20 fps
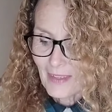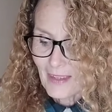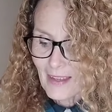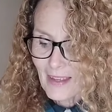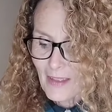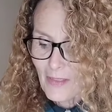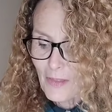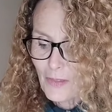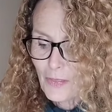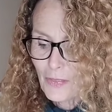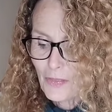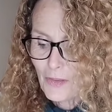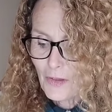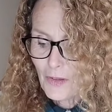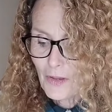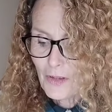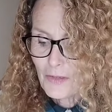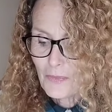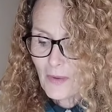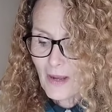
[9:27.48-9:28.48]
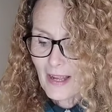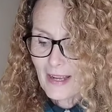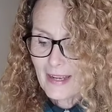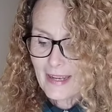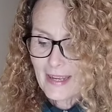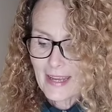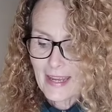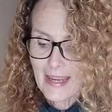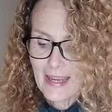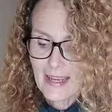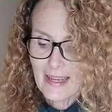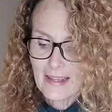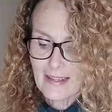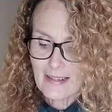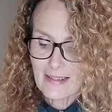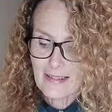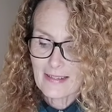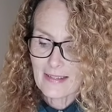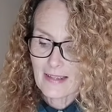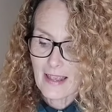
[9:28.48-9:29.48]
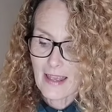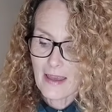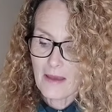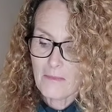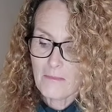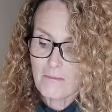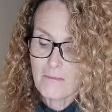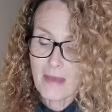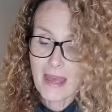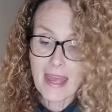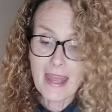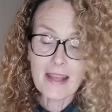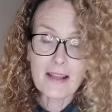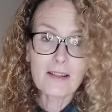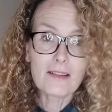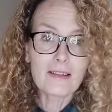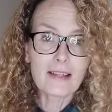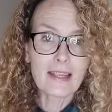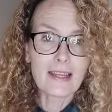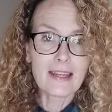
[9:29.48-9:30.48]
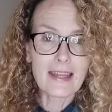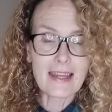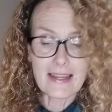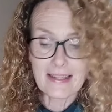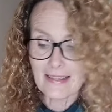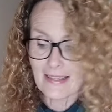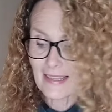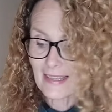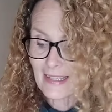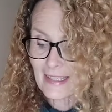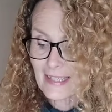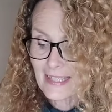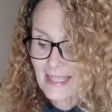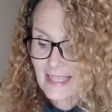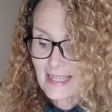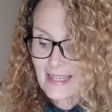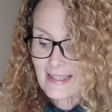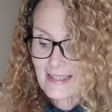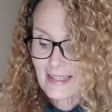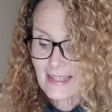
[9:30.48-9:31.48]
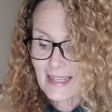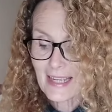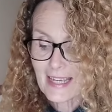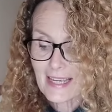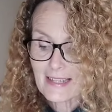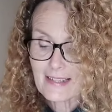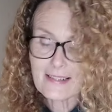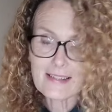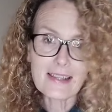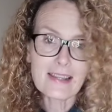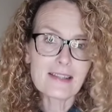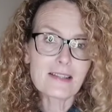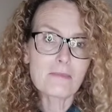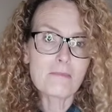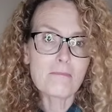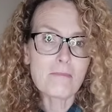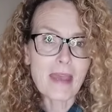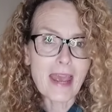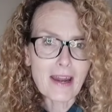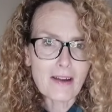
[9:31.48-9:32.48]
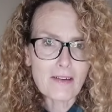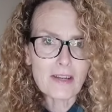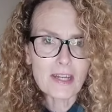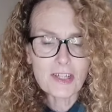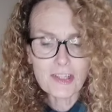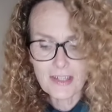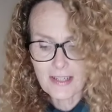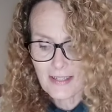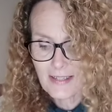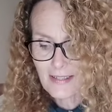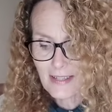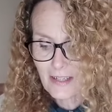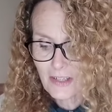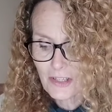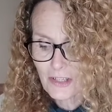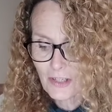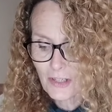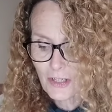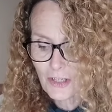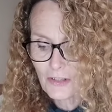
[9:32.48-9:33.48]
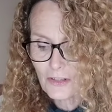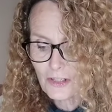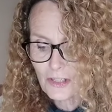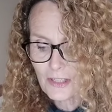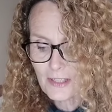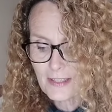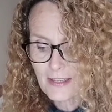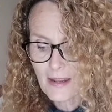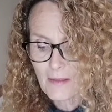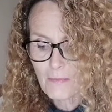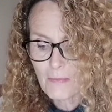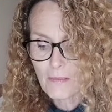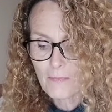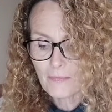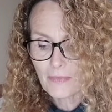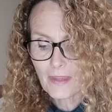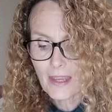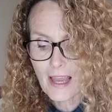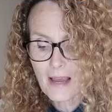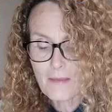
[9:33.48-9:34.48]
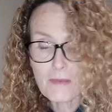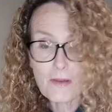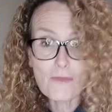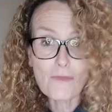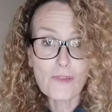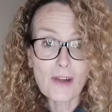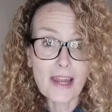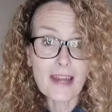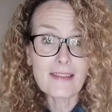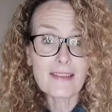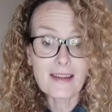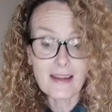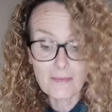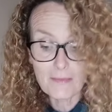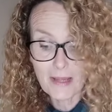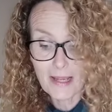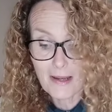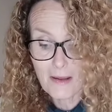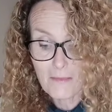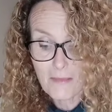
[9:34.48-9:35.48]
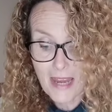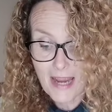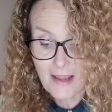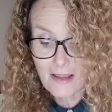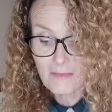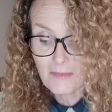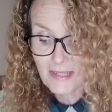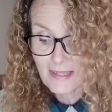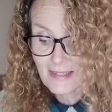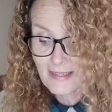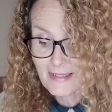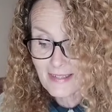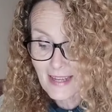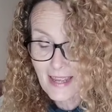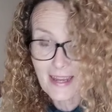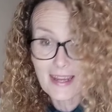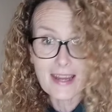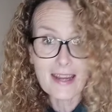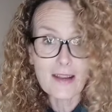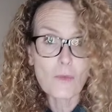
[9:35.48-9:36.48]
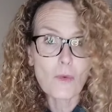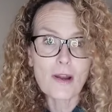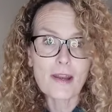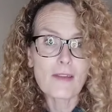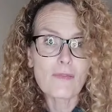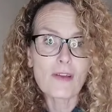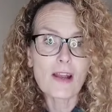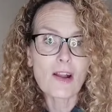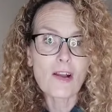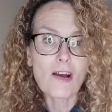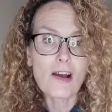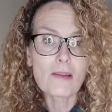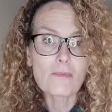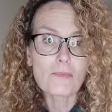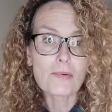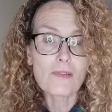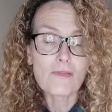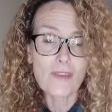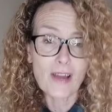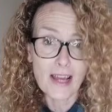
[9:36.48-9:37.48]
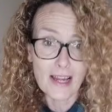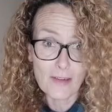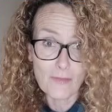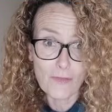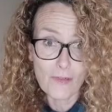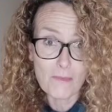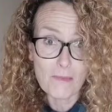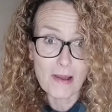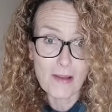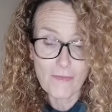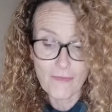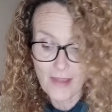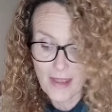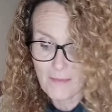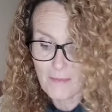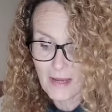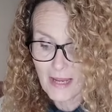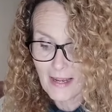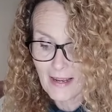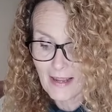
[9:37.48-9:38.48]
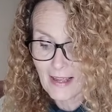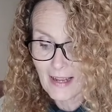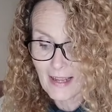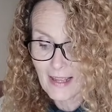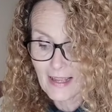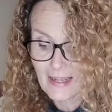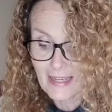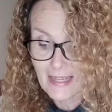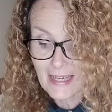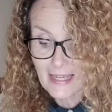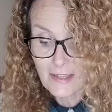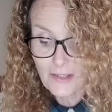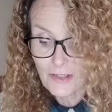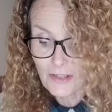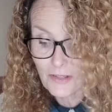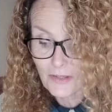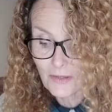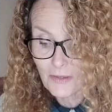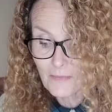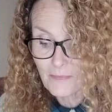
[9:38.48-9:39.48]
The third one is a male in his 30s, and he says, marriage is such a huge step. I'm afraid that I'm going to make a mistake. What if I can't provide for my family like I need to?